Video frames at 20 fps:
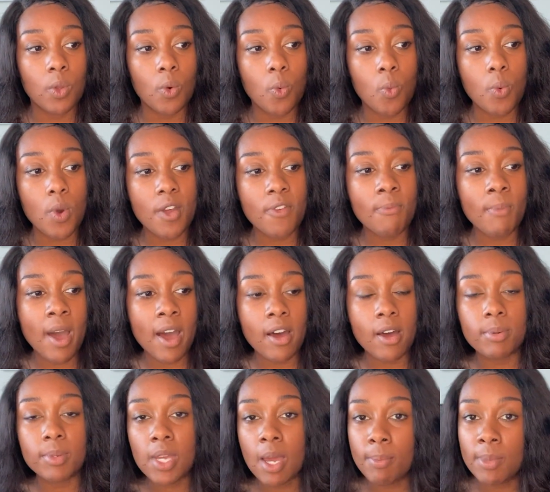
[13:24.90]
With my
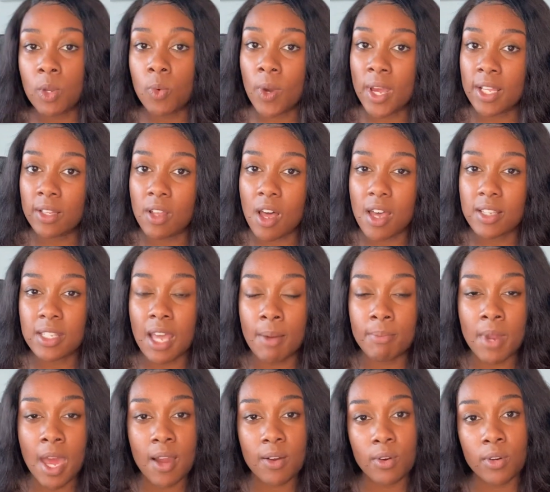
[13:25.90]
upcoming weight loss,
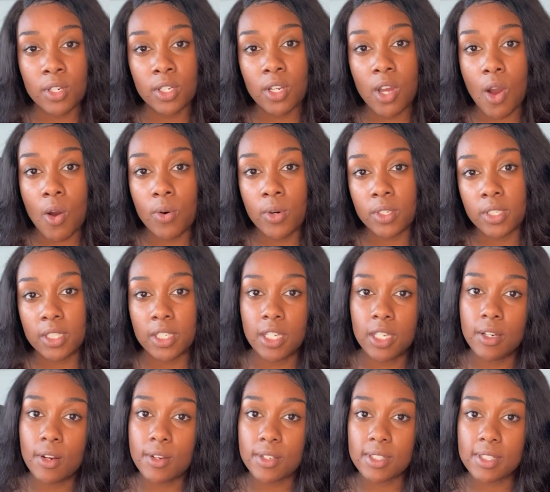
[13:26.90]
I'm not going to go on the
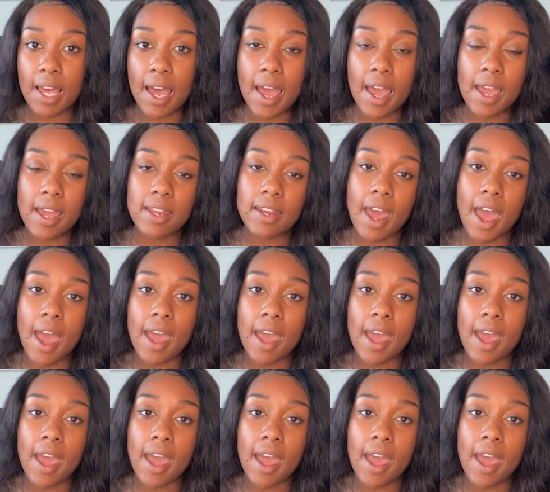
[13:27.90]
keto side.